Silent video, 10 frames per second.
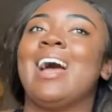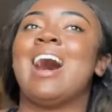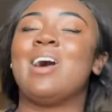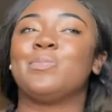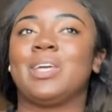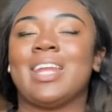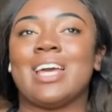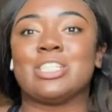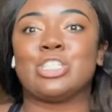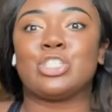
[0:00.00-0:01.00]
I mean,
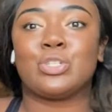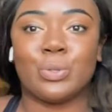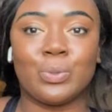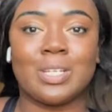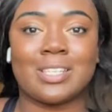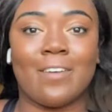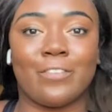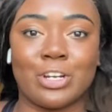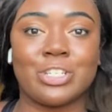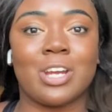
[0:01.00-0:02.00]
as soon as that
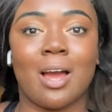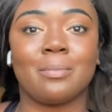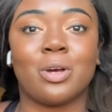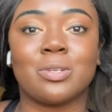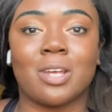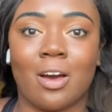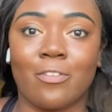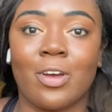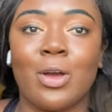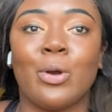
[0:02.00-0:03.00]
first chime goes off,
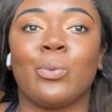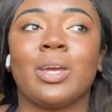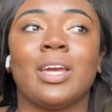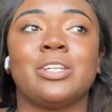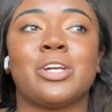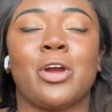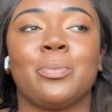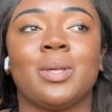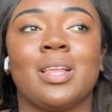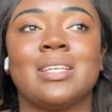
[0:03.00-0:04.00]
we hit
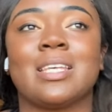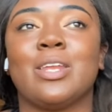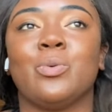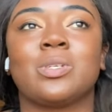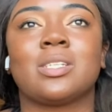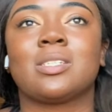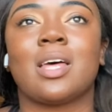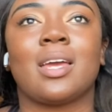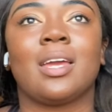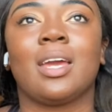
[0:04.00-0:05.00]
turbulence, and it was just
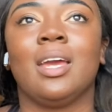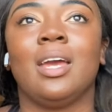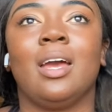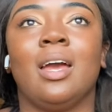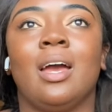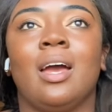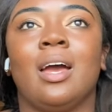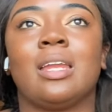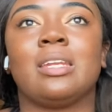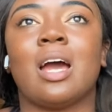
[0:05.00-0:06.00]
like,
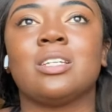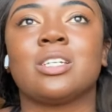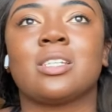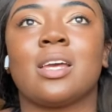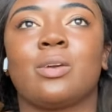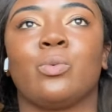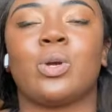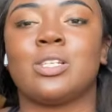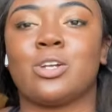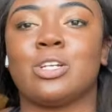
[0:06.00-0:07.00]
not just like
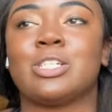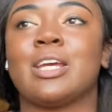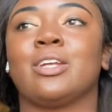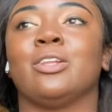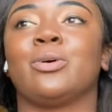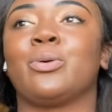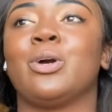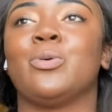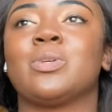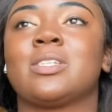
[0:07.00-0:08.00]
we start shaking a little,
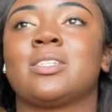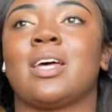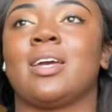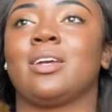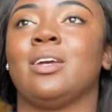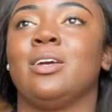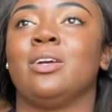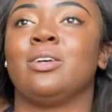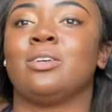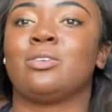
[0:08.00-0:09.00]
it was just like,
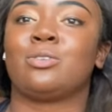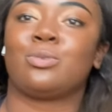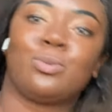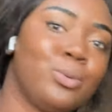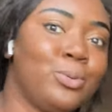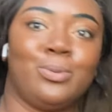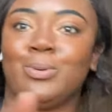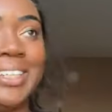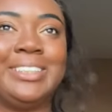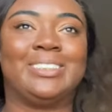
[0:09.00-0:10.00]
shoo,
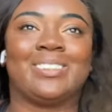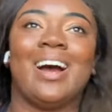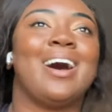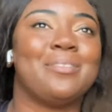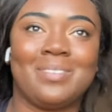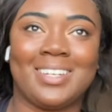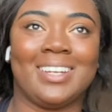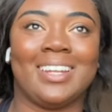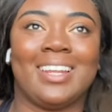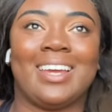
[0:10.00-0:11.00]
it dropped
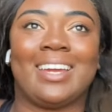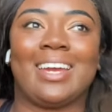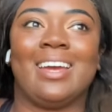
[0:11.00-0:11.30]
like